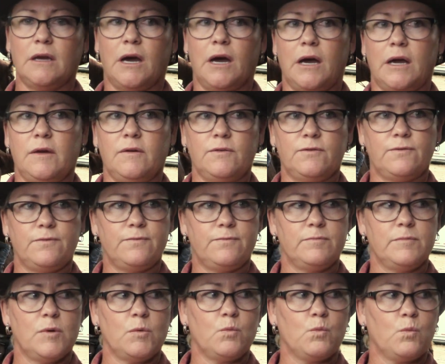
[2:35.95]

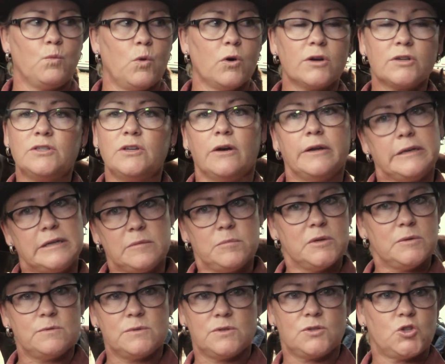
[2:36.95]
I worked on
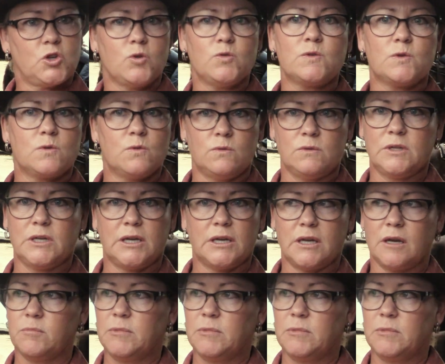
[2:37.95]
him. It was show schooling.